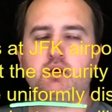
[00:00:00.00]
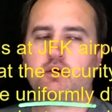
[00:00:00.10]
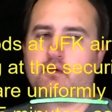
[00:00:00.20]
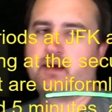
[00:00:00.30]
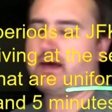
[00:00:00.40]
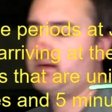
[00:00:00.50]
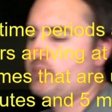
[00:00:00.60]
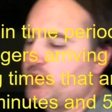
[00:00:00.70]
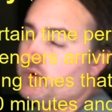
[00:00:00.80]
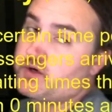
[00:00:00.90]
Okay,
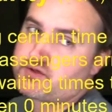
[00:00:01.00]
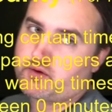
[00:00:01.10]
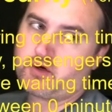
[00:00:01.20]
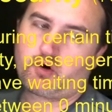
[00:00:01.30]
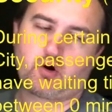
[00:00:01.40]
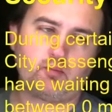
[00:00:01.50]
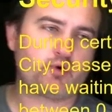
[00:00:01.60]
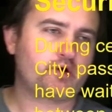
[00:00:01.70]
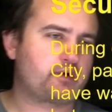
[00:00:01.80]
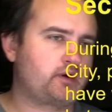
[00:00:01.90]
but when you're doing your
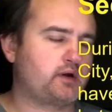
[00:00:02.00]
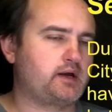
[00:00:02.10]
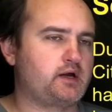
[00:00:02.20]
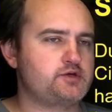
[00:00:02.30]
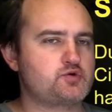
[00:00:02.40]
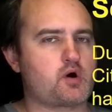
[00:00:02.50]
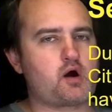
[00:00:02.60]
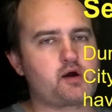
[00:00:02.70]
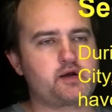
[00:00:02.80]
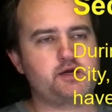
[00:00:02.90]
homework, you
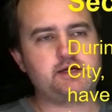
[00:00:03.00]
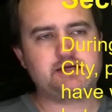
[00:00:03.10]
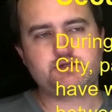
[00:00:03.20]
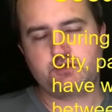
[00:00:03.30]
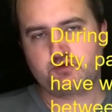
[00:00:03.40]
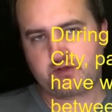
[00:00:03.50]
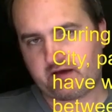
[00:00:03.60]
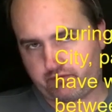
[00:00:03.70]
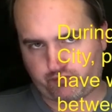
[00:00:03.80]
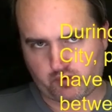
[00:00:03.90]
are going to need to use
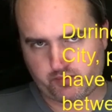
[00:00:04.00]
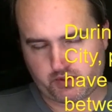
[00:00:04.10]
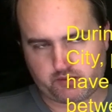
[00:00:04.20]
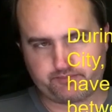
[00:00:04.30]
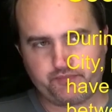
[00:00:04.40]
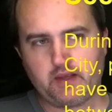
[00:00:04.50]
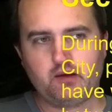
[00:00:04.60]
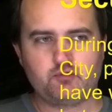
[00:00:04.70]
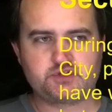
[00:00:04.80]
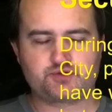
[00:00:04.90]
that formula.
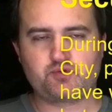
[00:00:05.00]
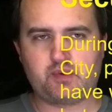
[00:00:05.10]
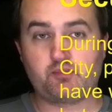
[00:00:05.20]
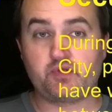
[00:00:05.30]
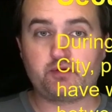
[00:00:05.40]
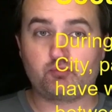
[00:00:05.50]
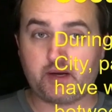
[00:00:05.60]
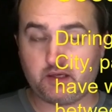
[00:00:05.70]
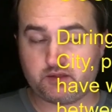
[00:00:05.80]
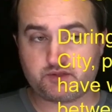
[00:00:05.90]
just remember that
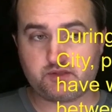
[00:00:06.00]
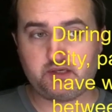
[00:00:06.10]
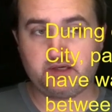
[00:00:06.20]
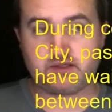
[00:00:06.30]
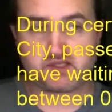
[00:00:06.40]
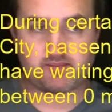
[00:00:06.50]
range is the